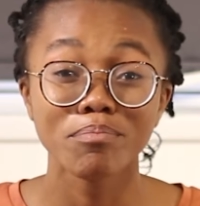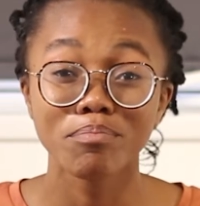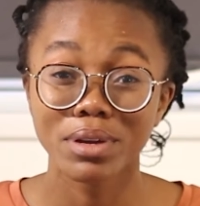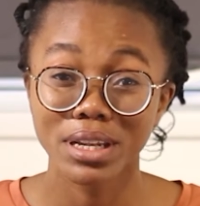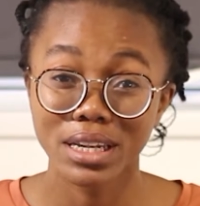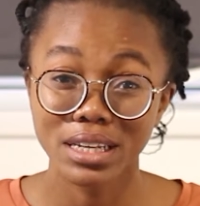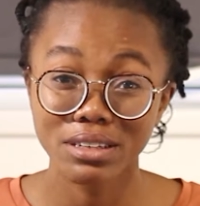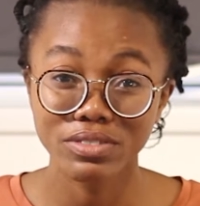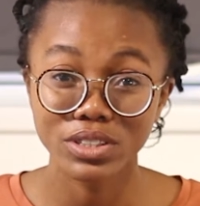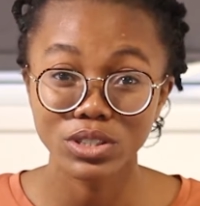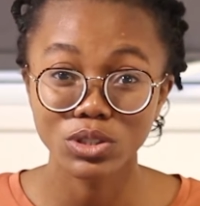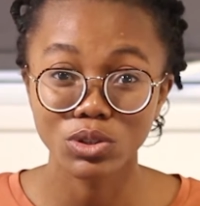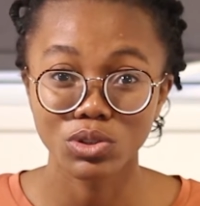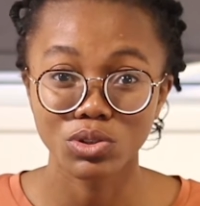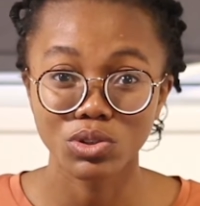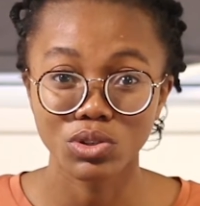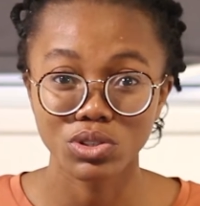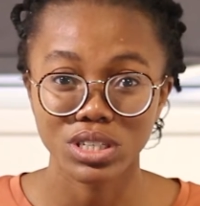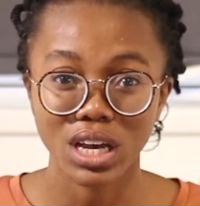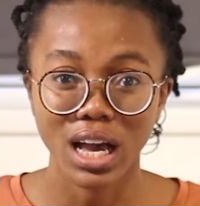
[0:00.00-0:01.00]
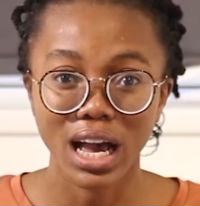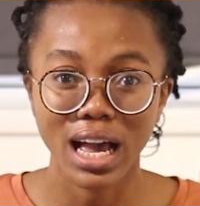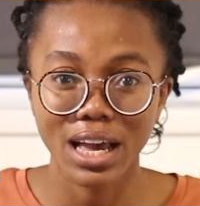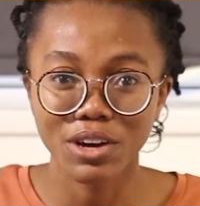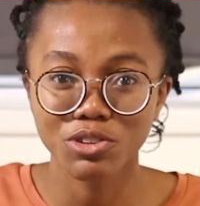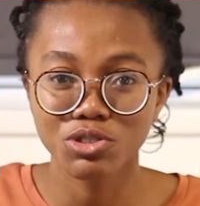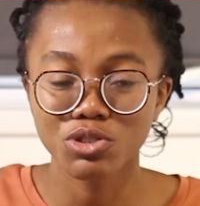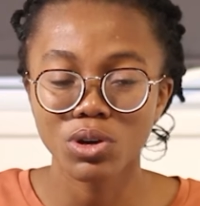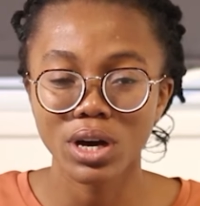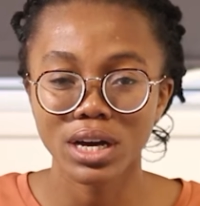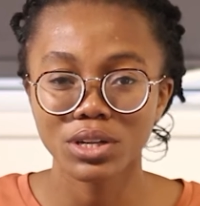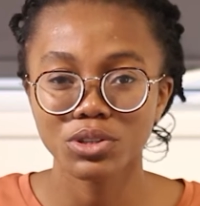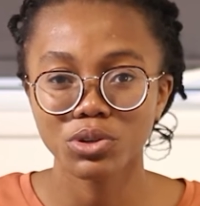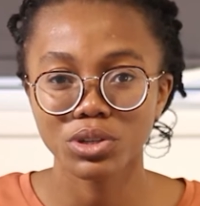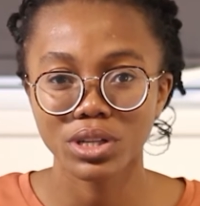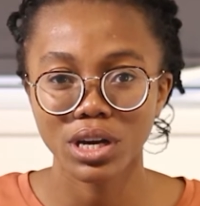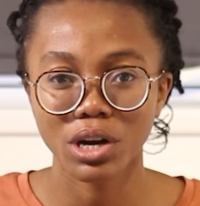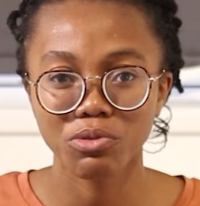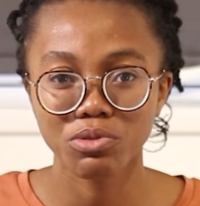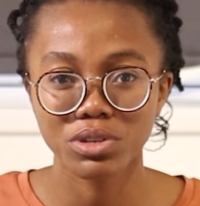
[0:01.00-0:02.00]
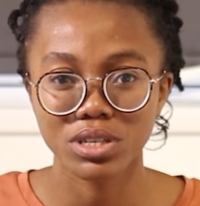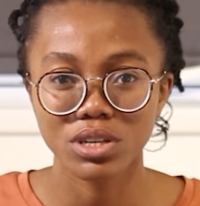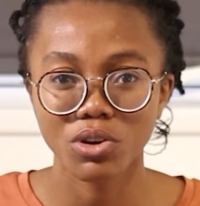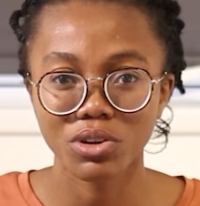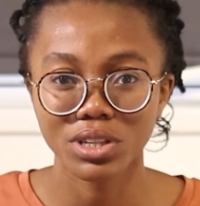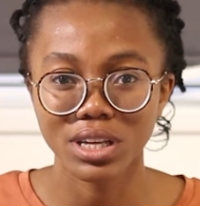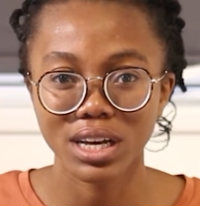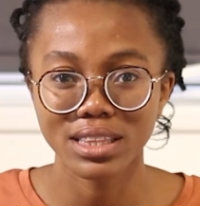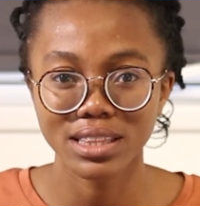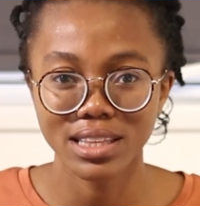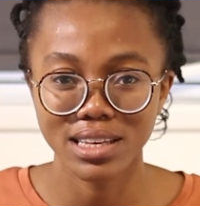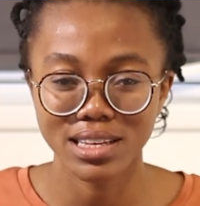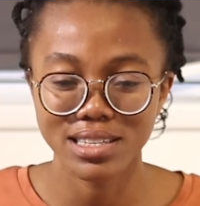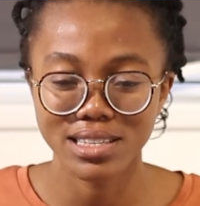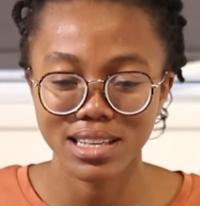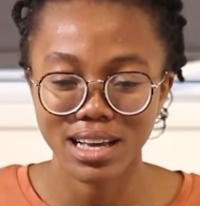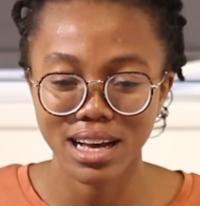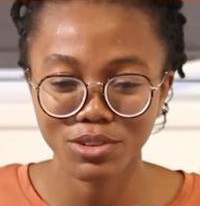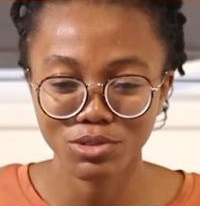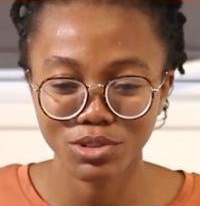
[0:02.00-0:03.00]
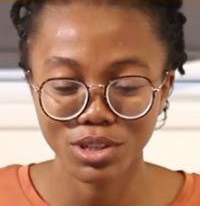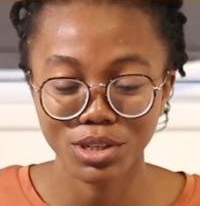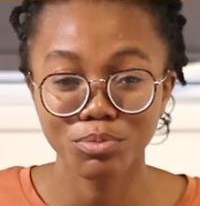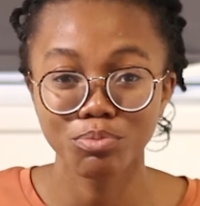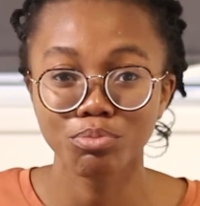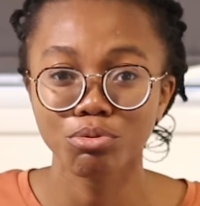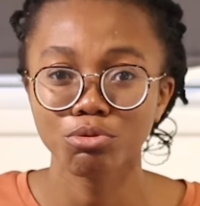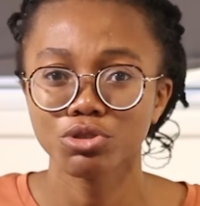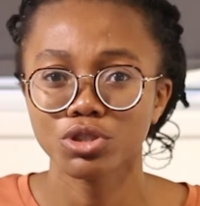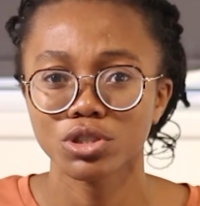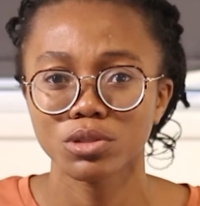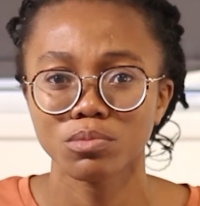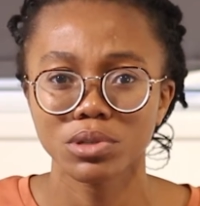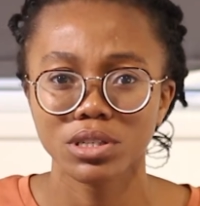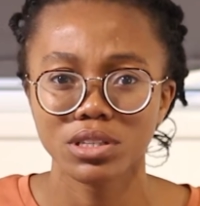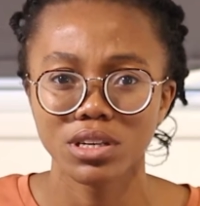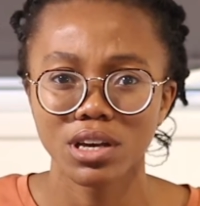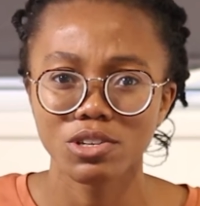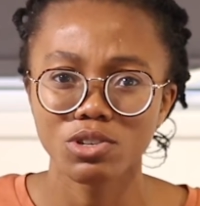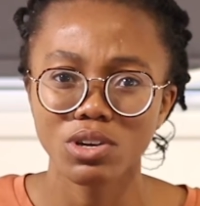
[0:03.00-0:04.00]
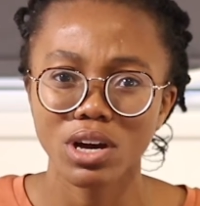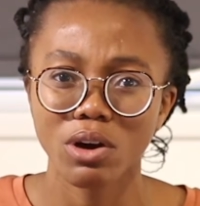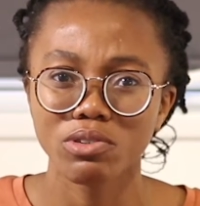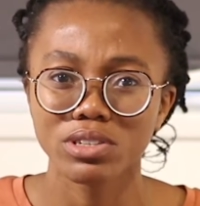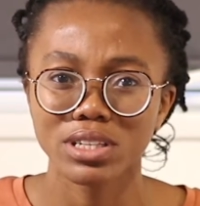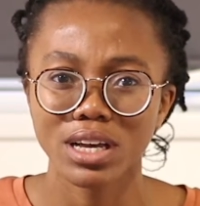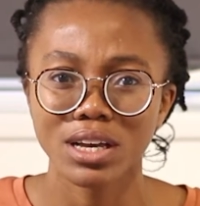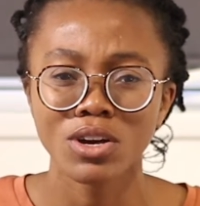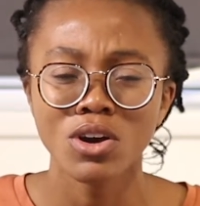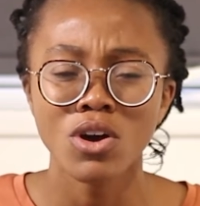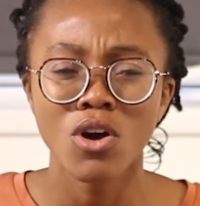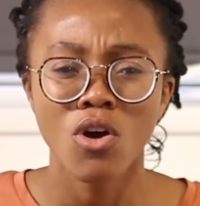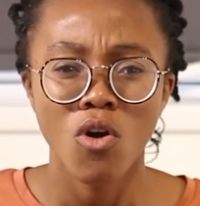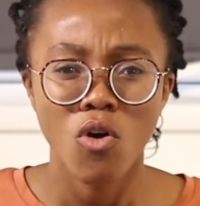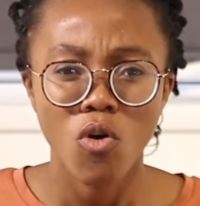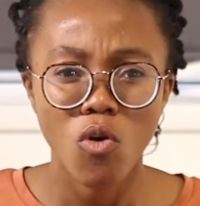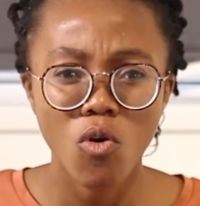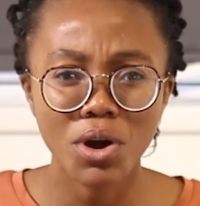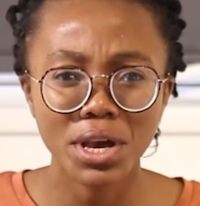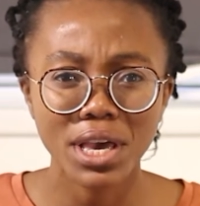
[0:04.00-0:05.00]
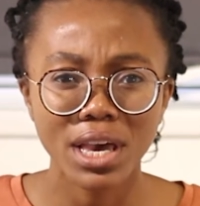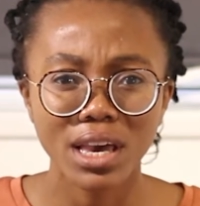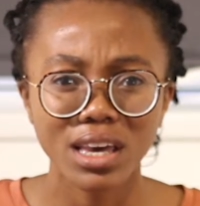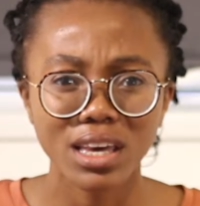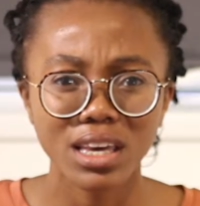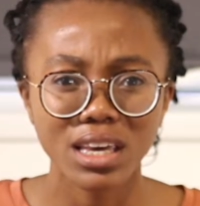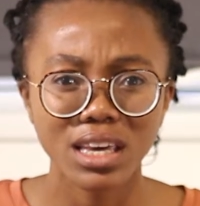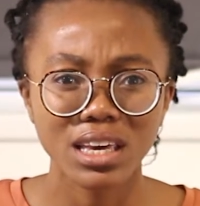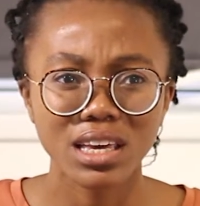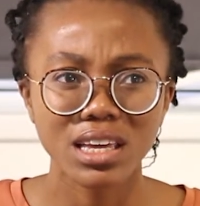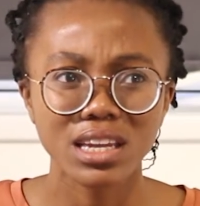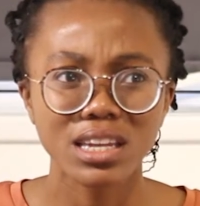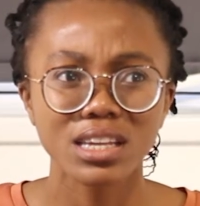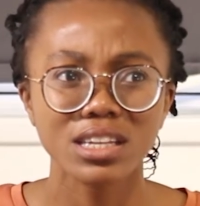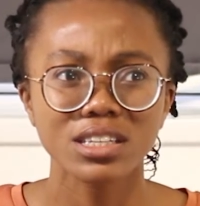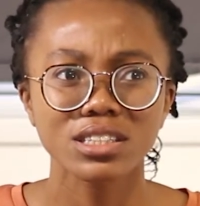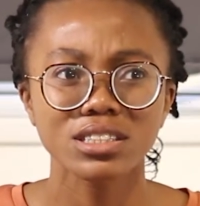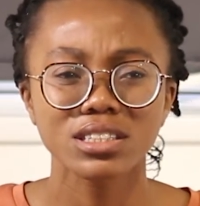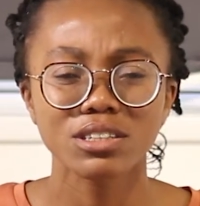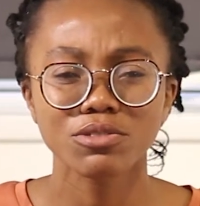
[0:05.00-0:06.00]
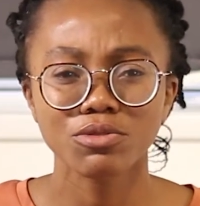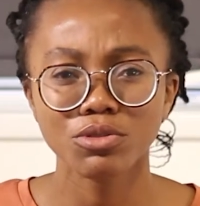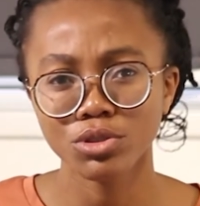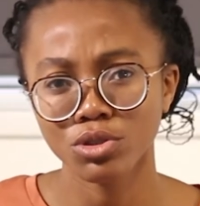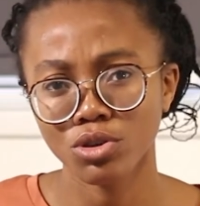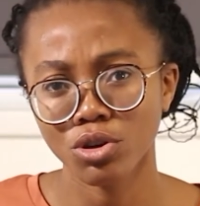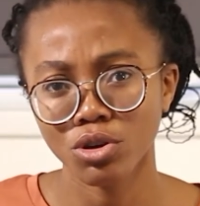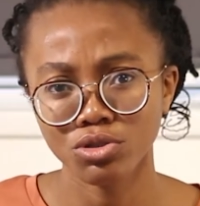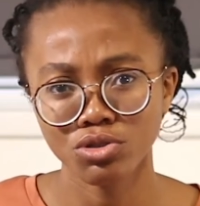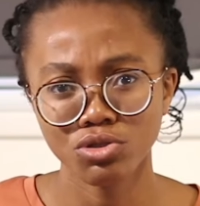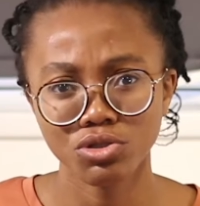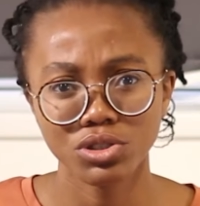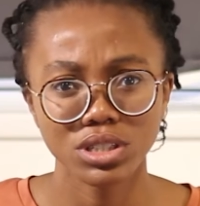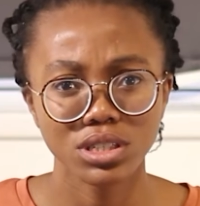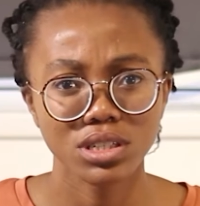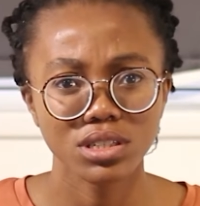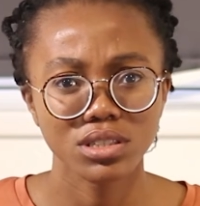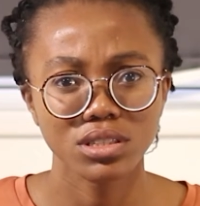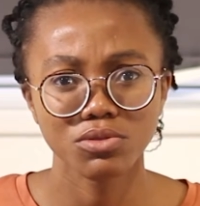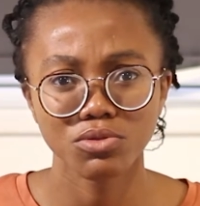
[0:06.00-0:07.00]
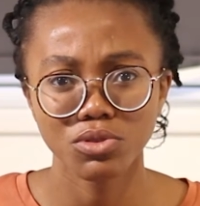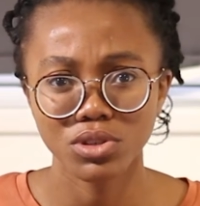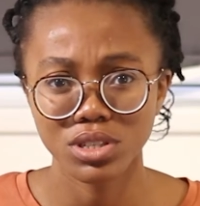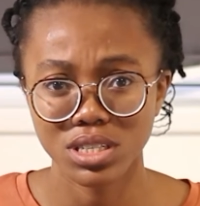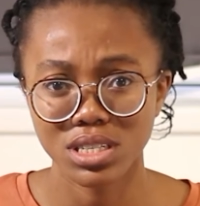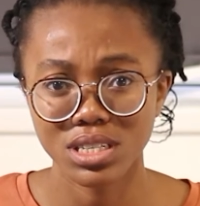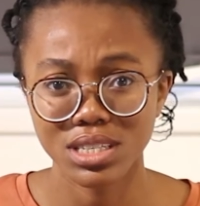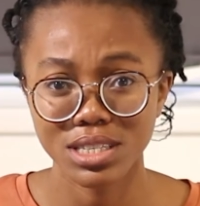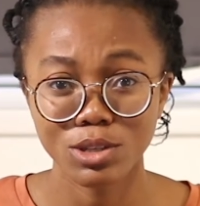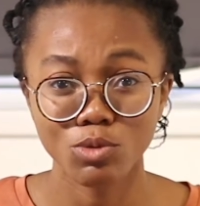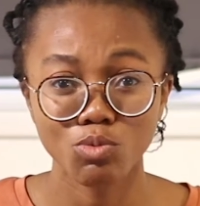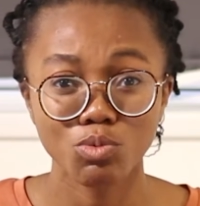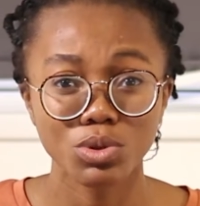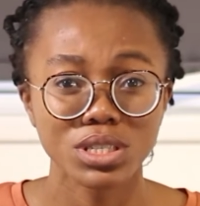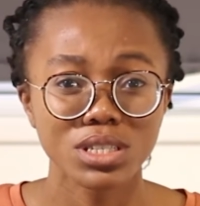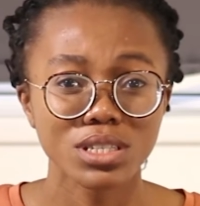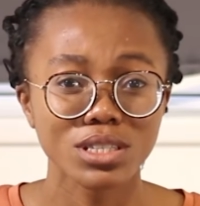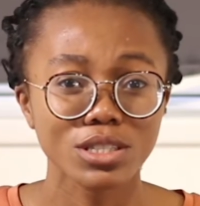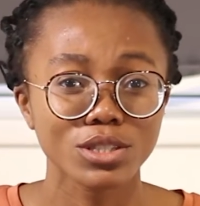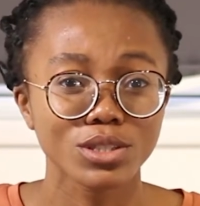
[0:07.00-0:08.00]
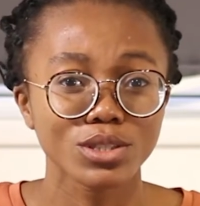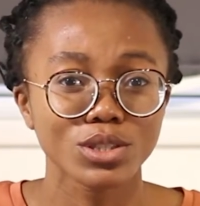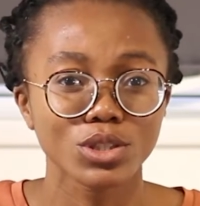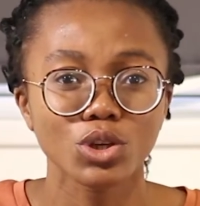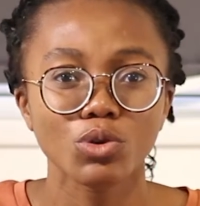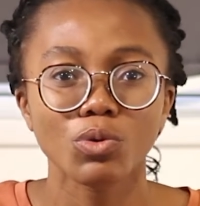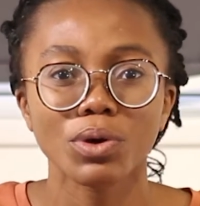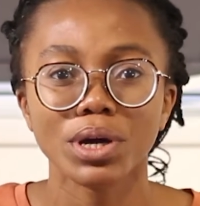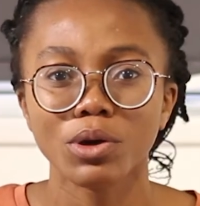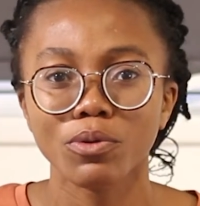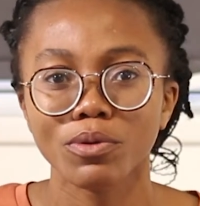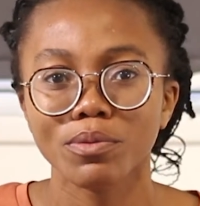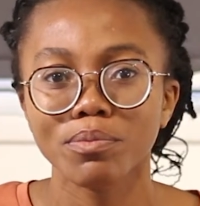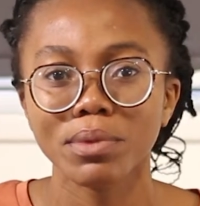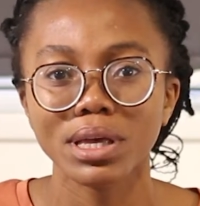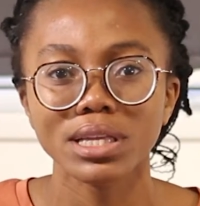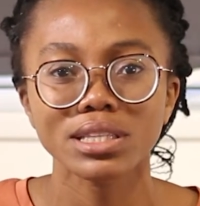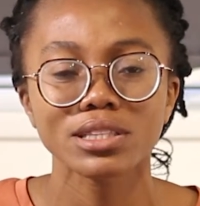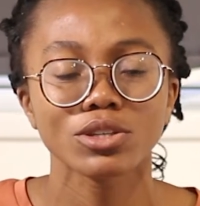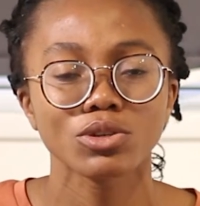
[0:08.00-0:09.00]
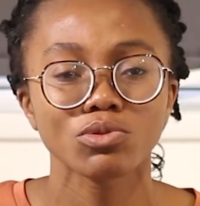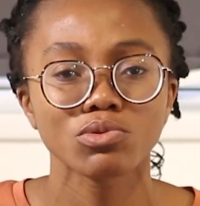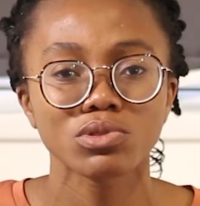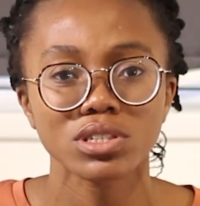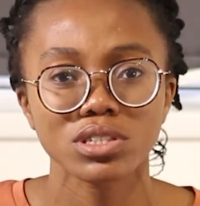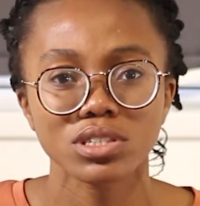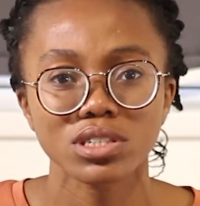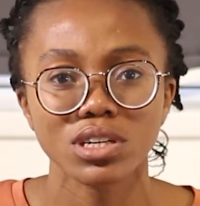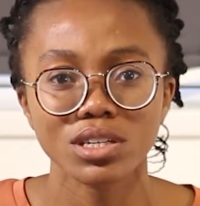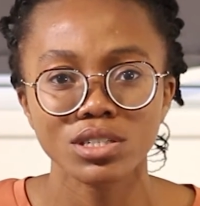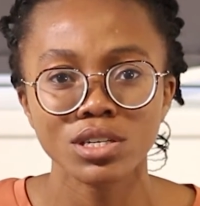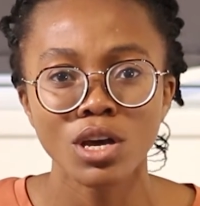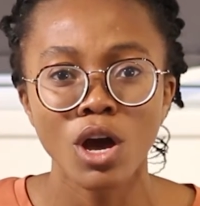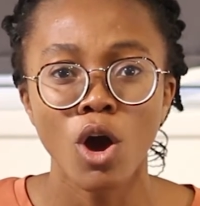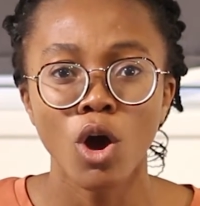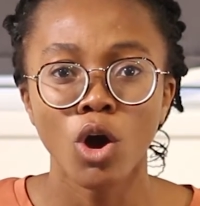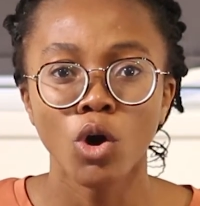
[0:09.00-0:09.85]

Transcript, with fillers: believe it or not i also had other other things that actually pushed me there so i was like okay in a different country in a different city with new equipment new teachers